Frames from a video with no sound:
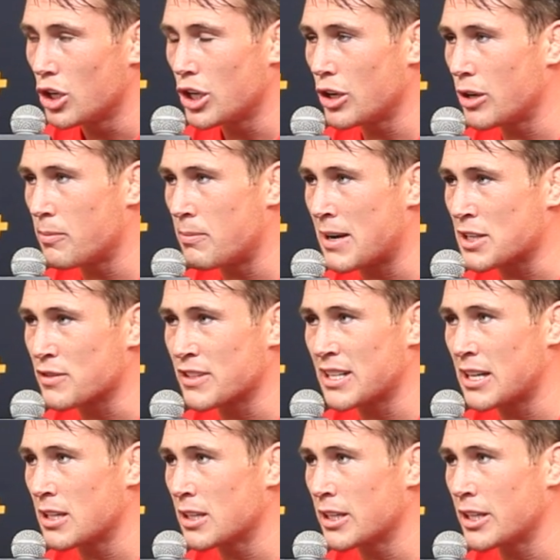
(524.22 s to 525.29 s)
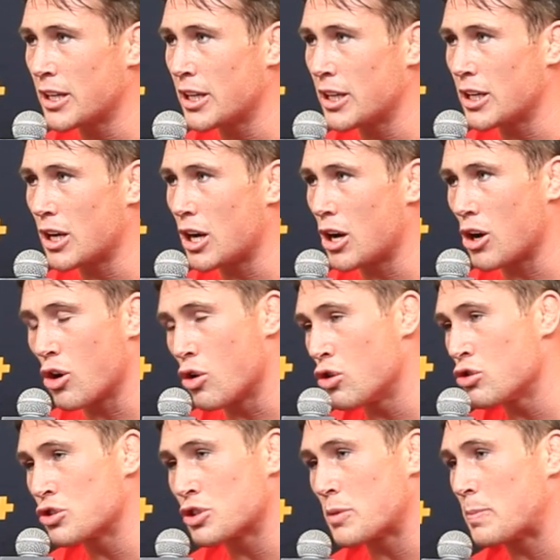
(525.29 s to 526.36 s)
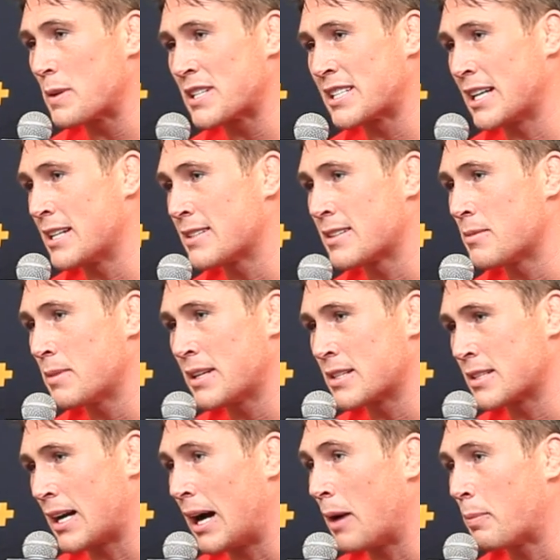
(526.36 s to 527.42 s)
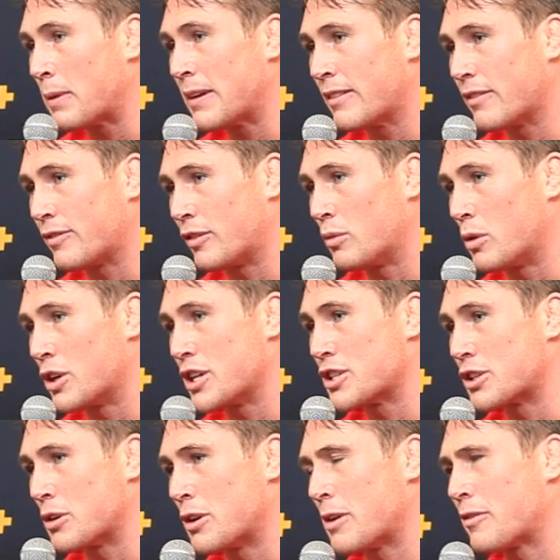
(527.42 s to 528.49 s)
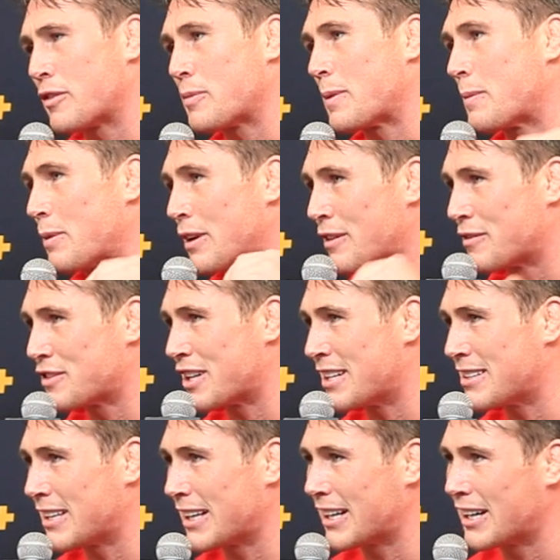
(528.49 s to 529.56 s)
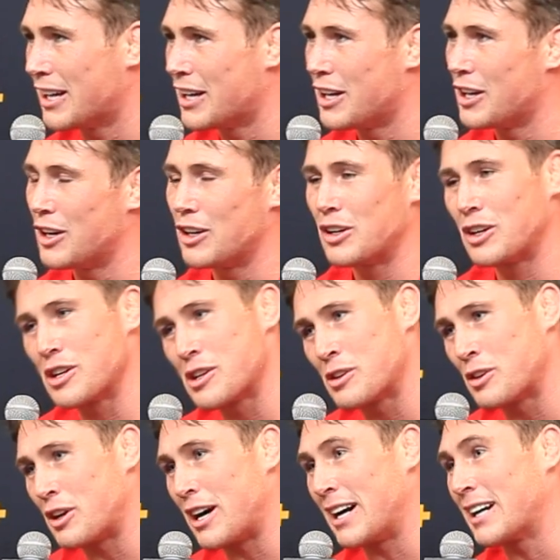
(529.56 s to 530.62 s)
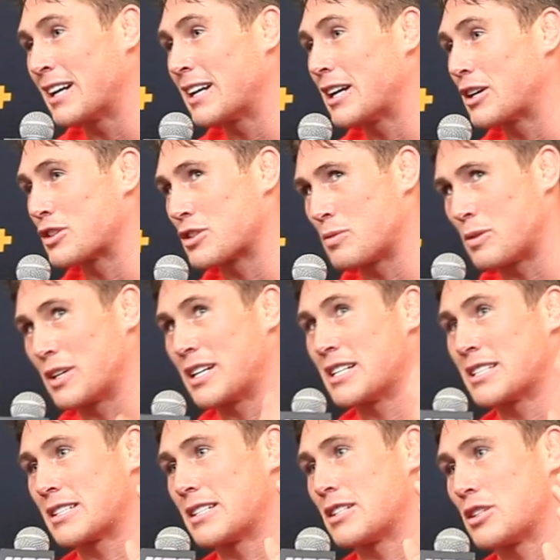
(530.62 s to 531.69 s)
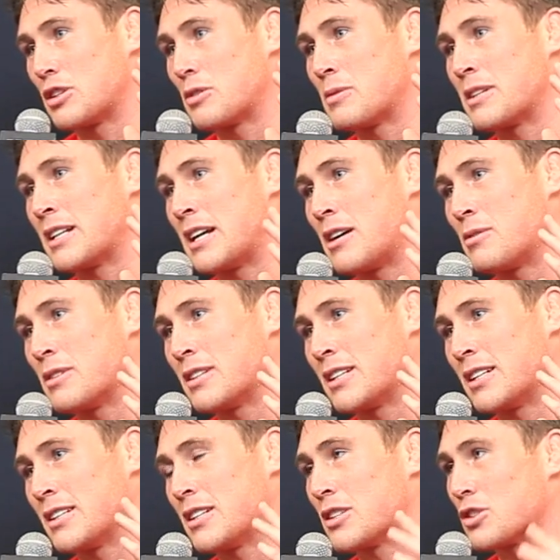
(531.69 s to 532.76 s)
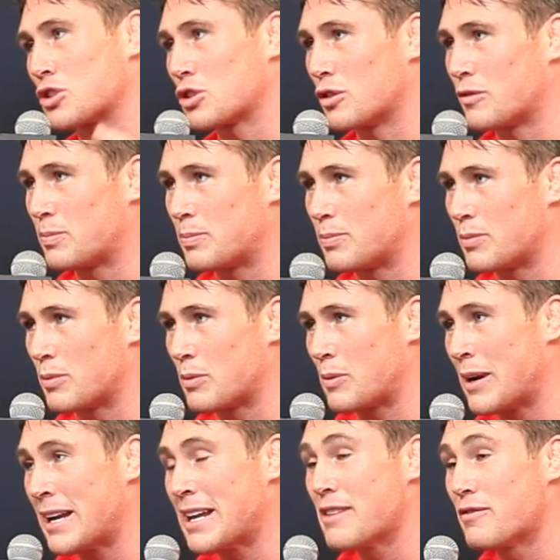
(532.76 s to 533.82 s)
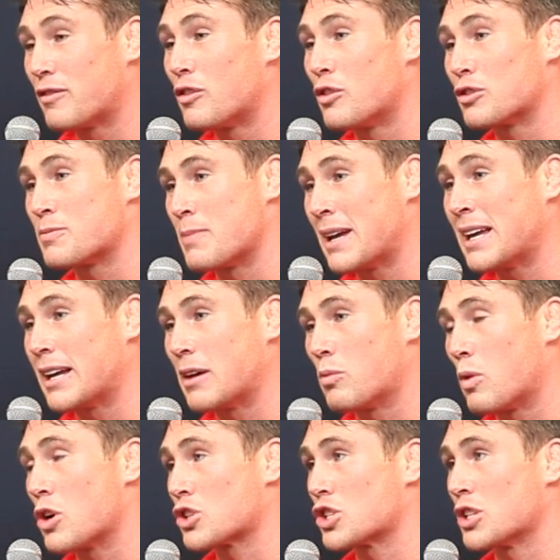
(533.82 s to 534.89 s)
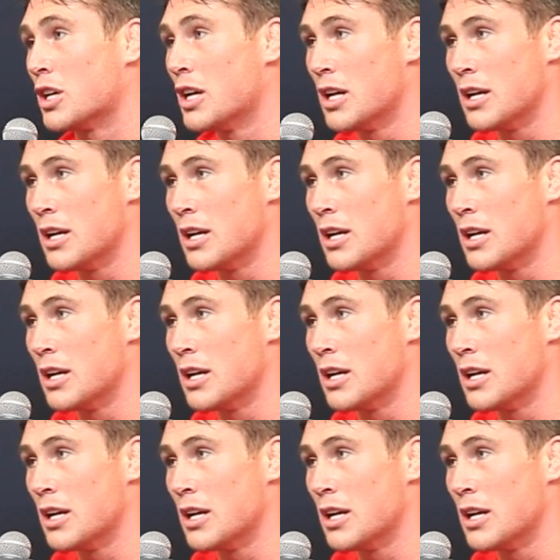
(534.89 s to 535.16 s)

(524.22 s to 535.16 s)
Masvidal. 100% of me is happy for what he's doing. A few people have said, like, oh, you're not angry because of what he's doing now and stuff. When he fought me, it wasn't